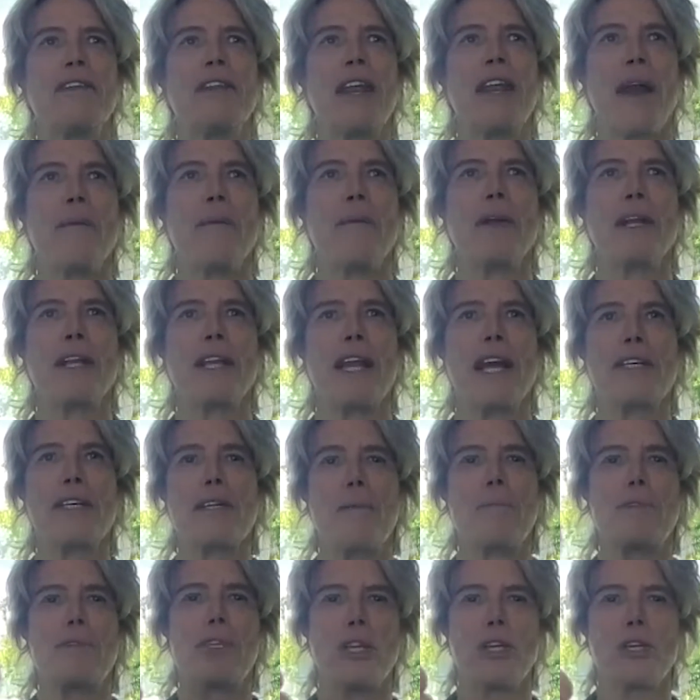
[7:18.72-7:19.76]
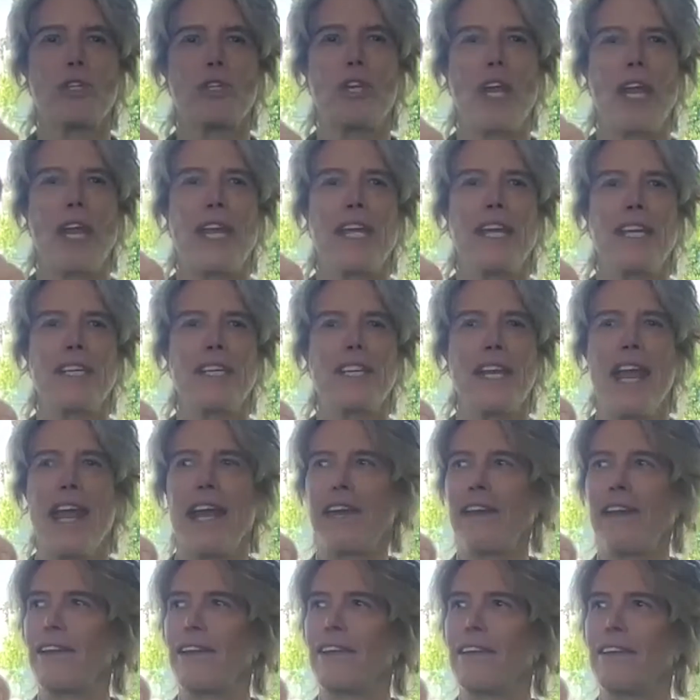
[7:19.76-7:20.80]
then I realized I'm still shaking his
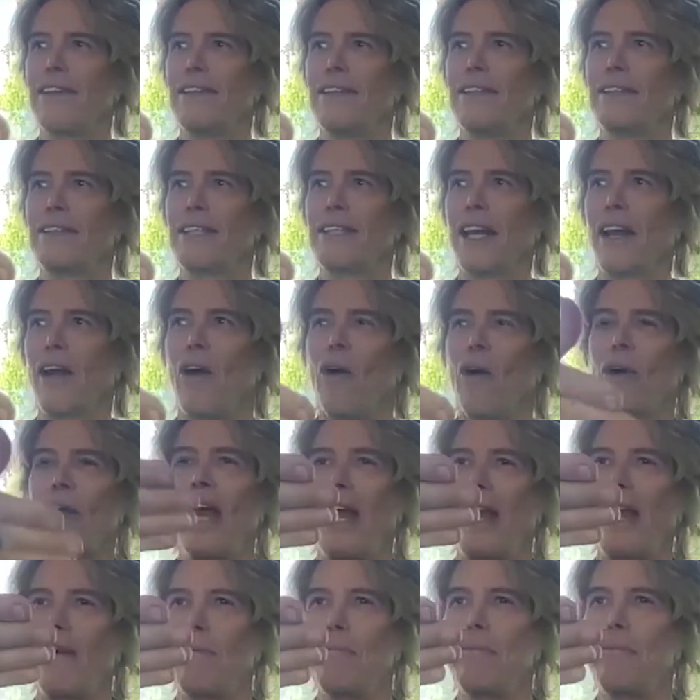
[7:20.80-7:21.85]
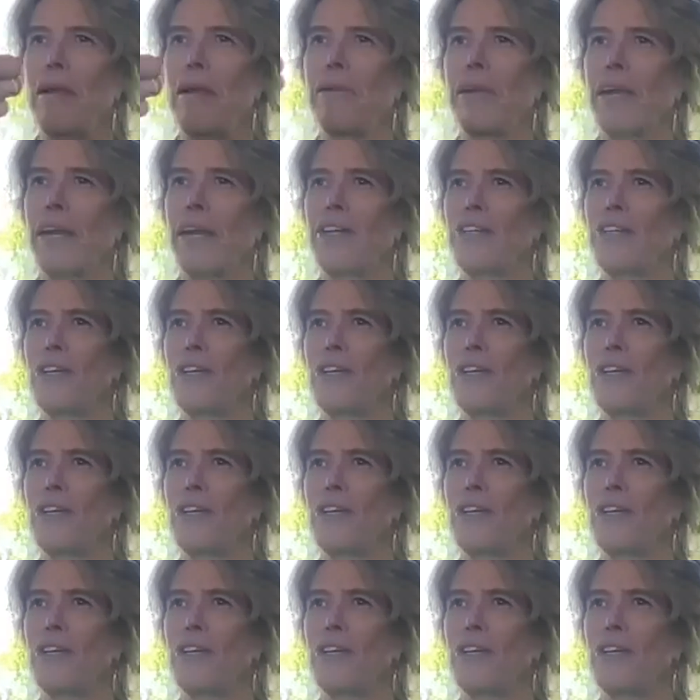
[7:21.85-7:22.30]
hand. It's like, okay, maybe